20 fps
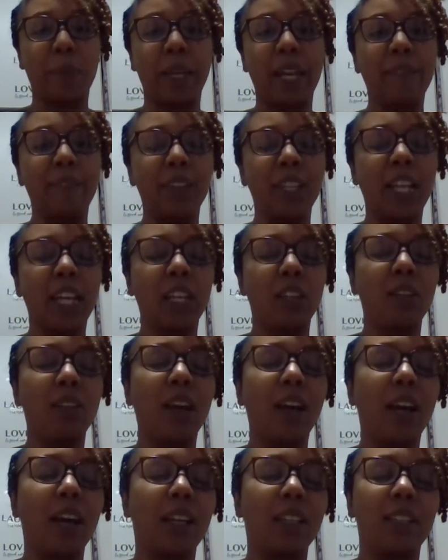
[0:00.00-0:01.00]
But I feel like you
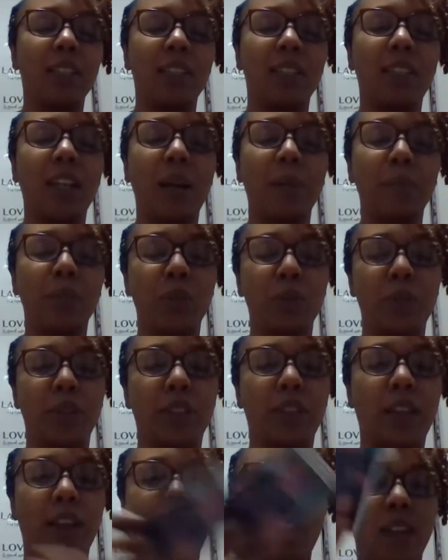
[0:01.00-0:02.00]
guys stopped
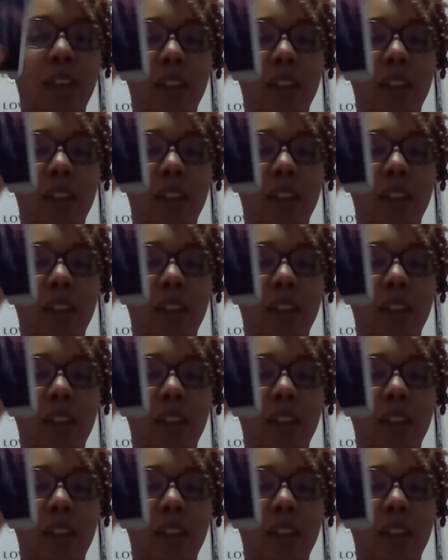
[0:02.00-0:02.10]
doing that